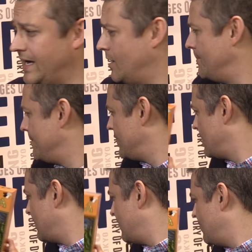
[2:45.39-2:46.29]
Now,
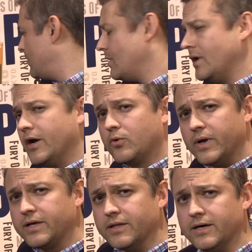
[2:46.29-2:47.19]

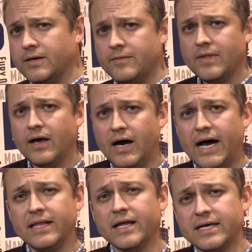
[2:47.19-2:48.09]
Agricola,
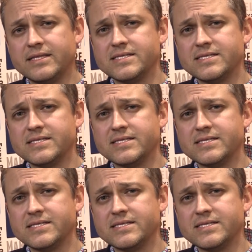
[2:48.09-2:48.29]
I like